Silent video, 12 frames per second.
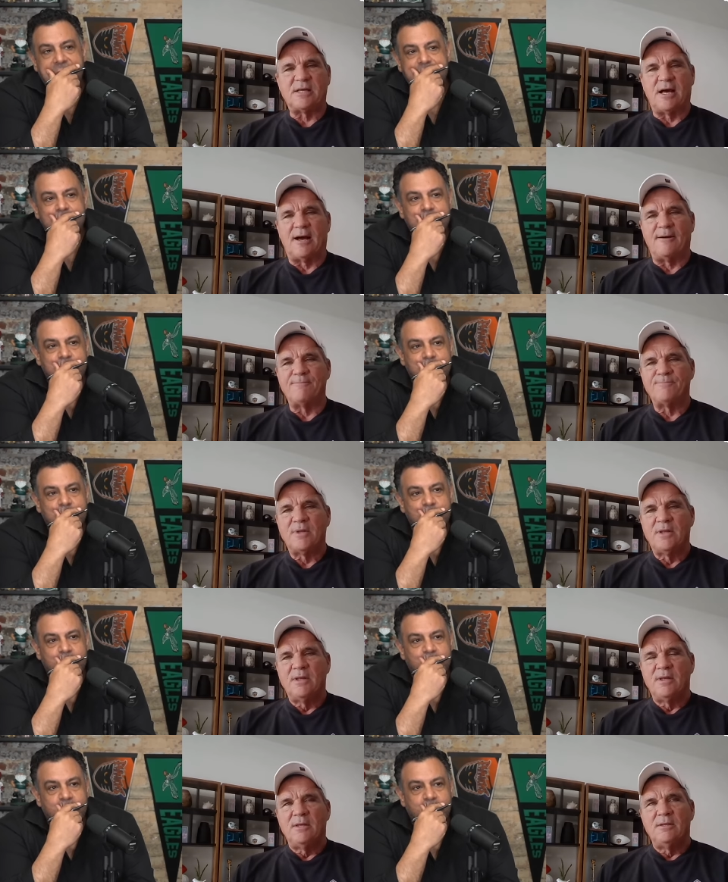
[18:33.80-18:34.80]
Speaker 1: uh,
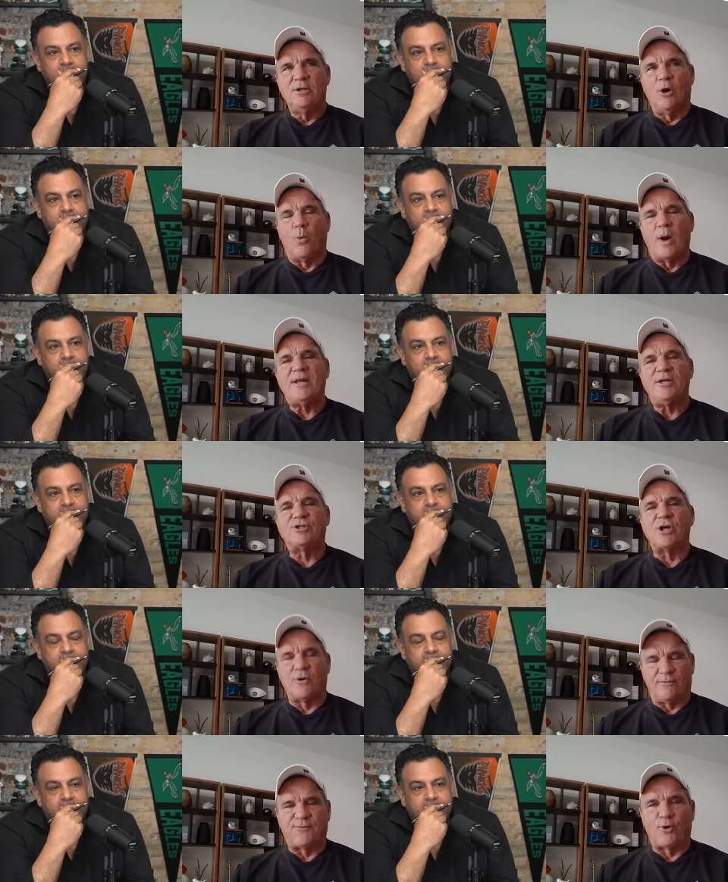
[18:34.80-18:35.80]
you know, what he
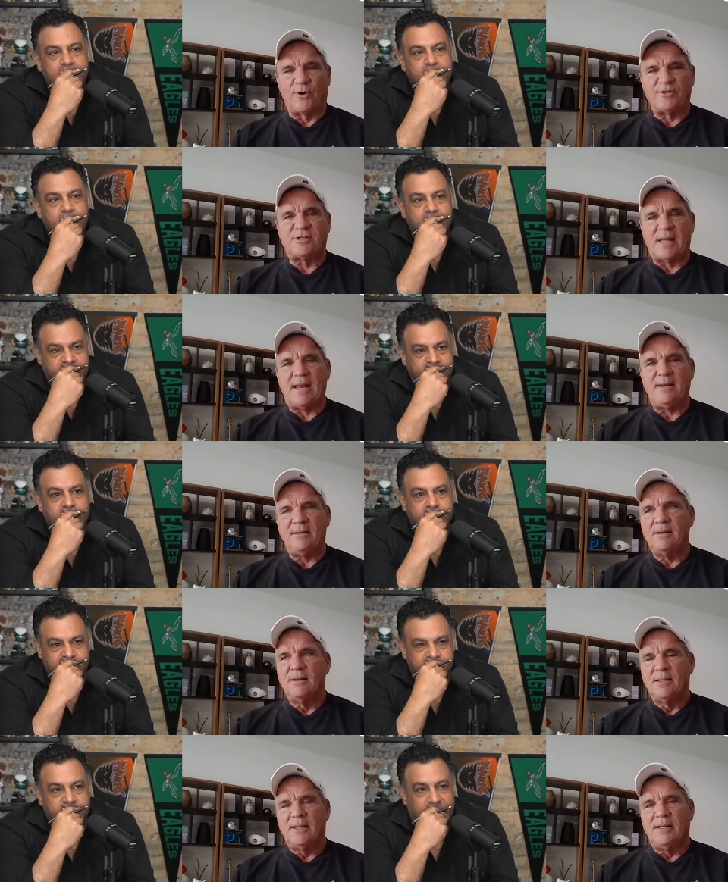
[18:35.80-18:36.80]
showed at Florida
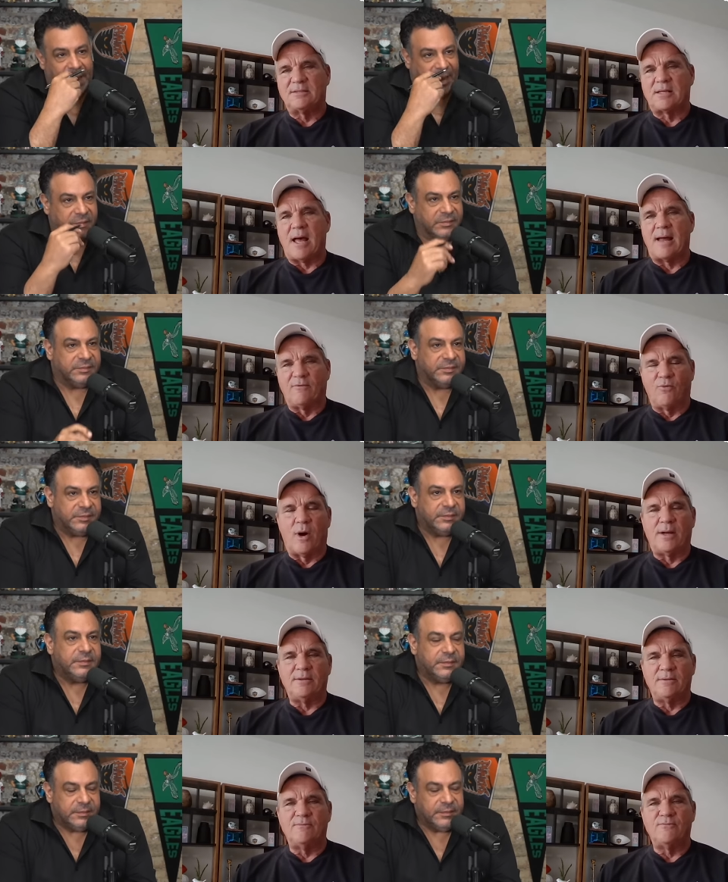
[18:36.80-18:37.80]
State yeah. is kind of
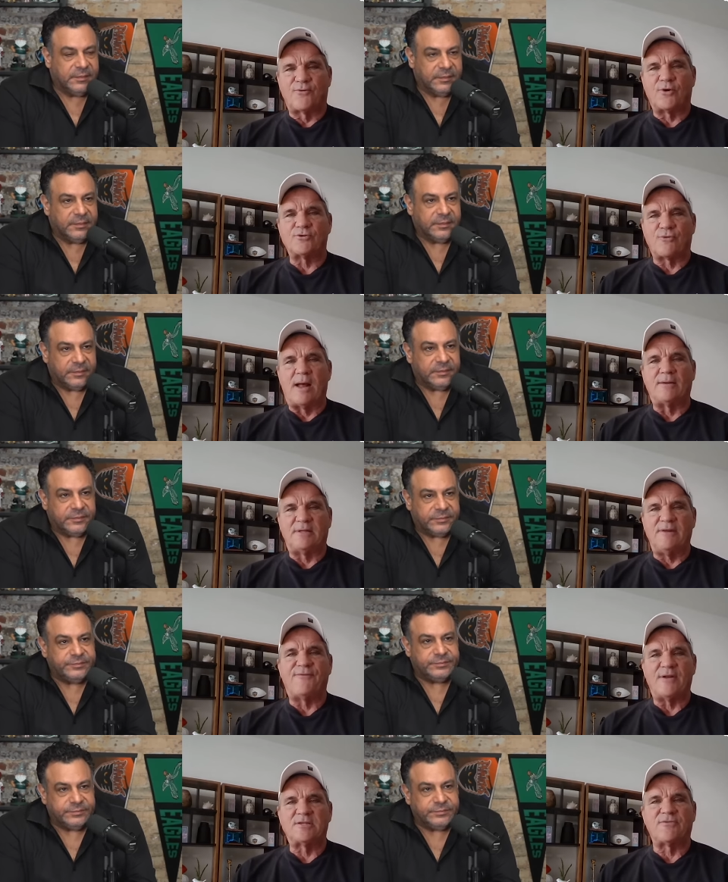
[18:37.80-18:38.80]
what first round
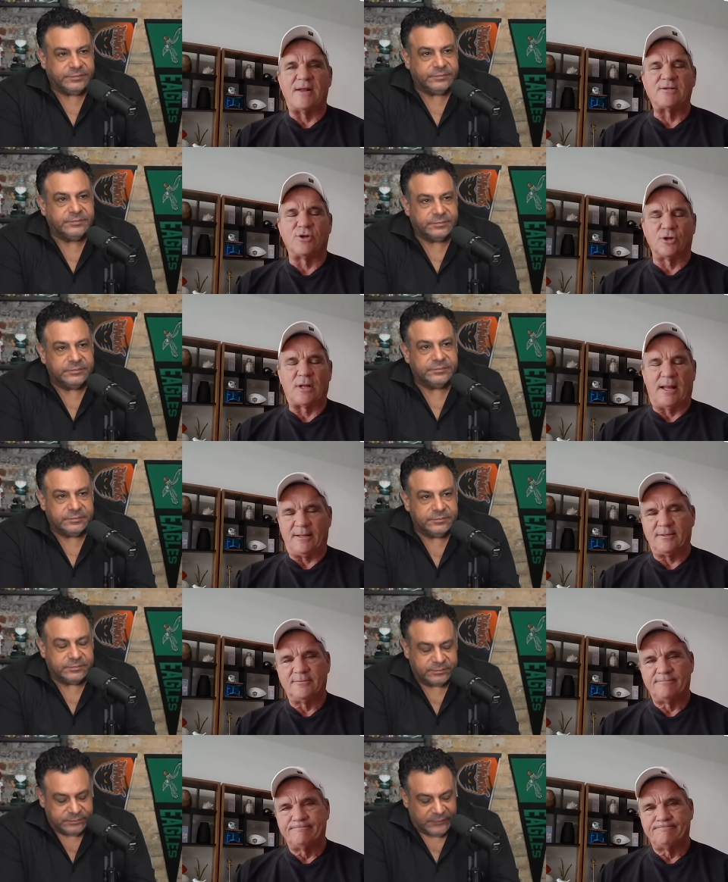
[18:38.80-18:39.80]
defensive ends look like.
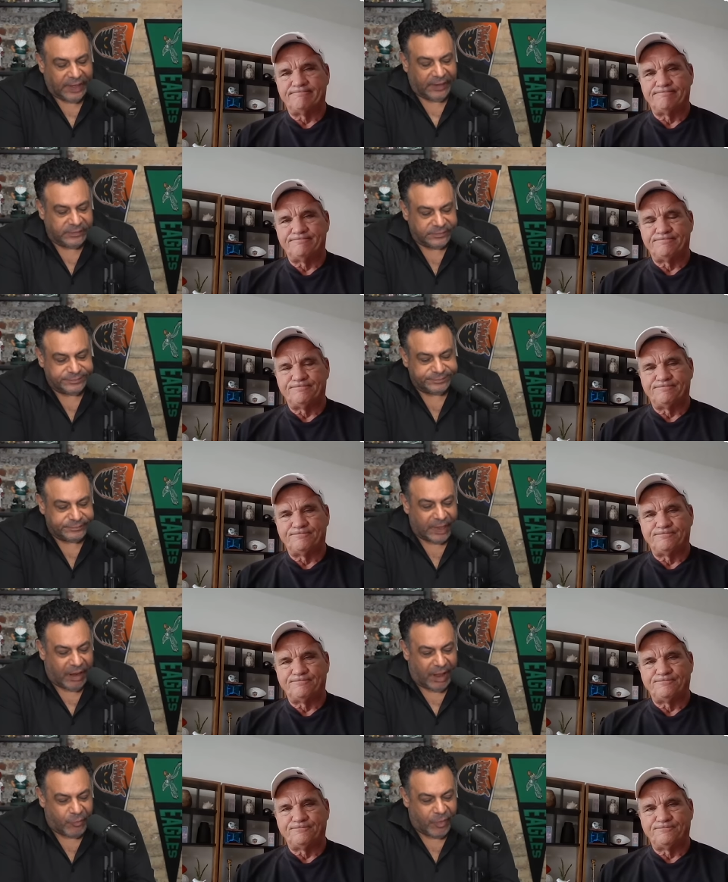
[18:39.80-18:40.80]
Speaker 2: Yeah.
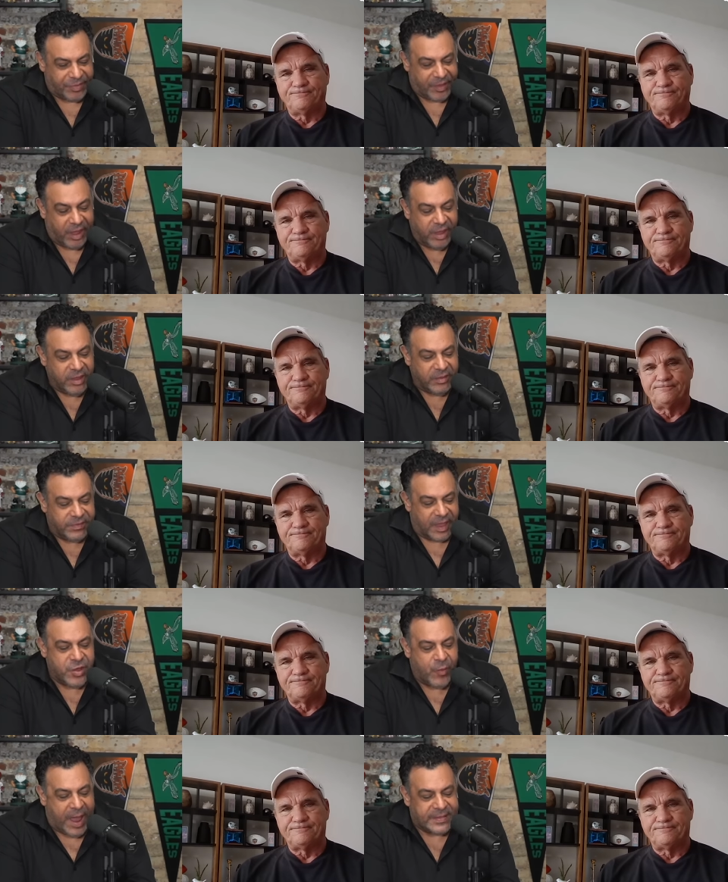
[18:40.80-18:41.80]
No, I'm with you.
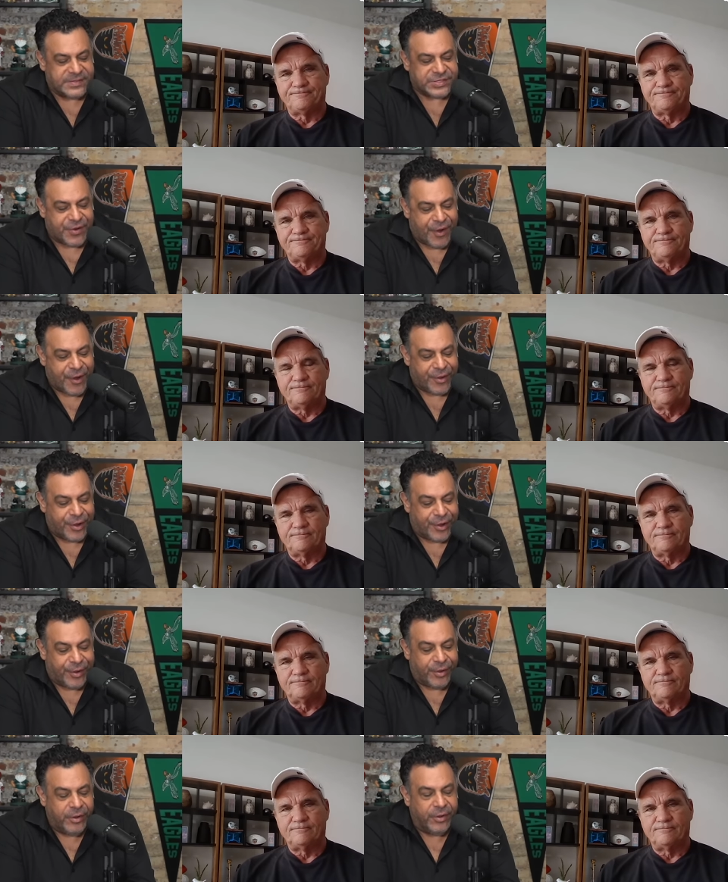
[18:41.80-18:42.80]
Then you had
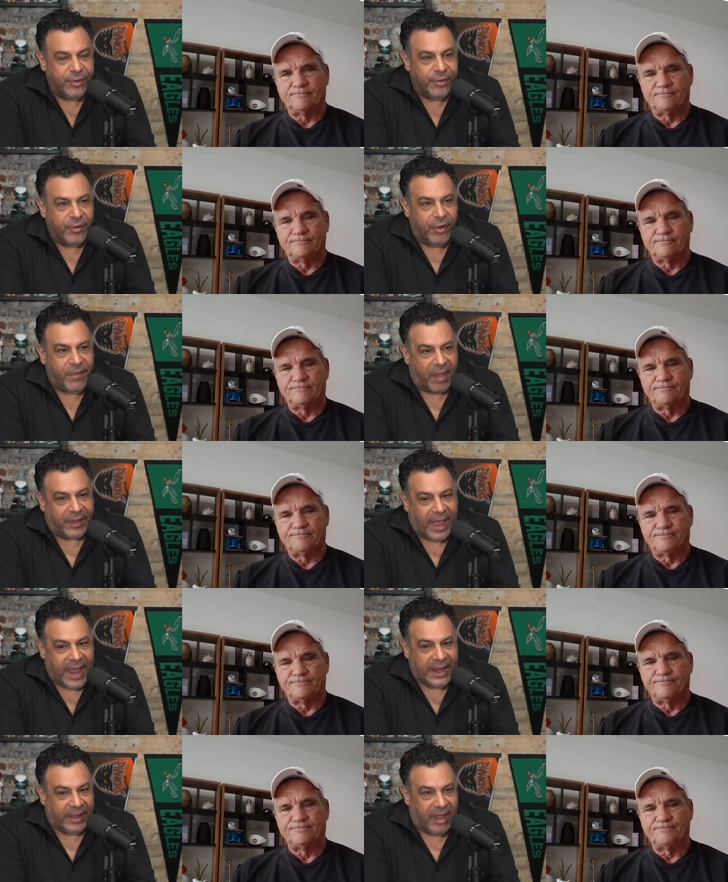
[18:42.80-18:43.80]
Turner, another
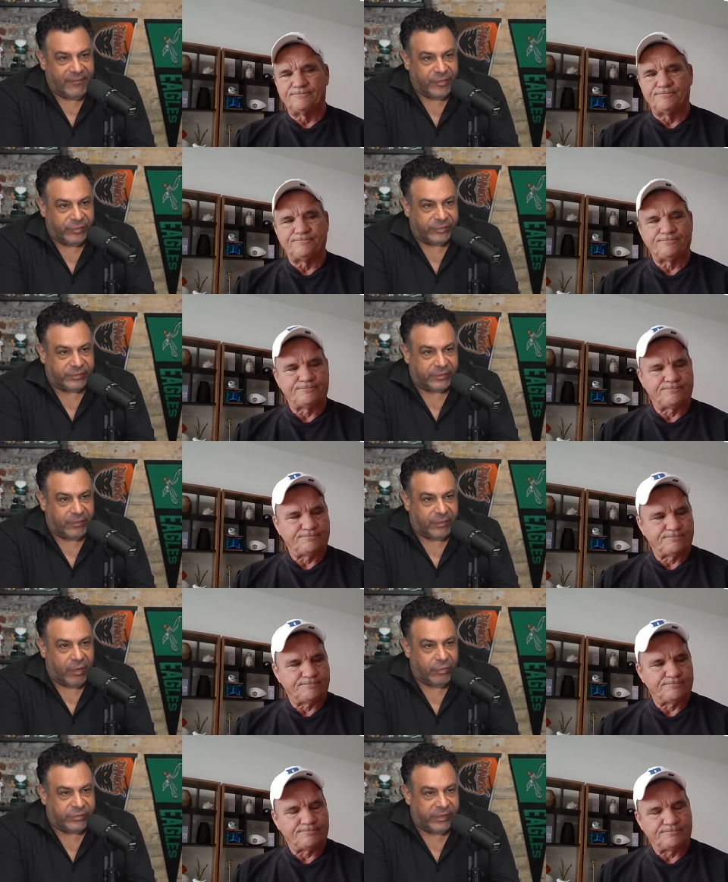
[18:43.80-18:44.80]
guy I love who's
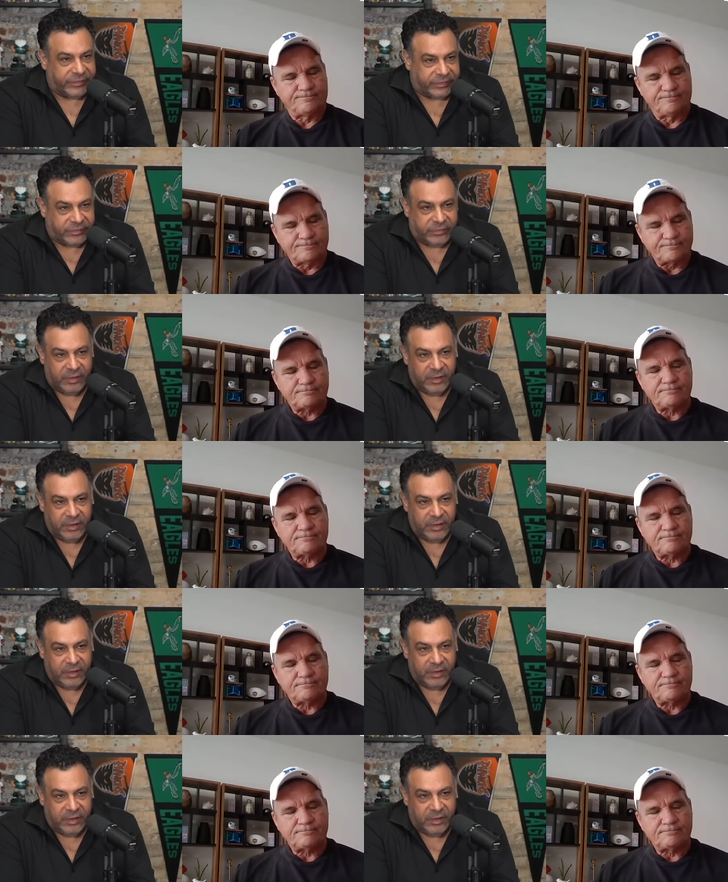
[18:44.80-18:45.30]
who just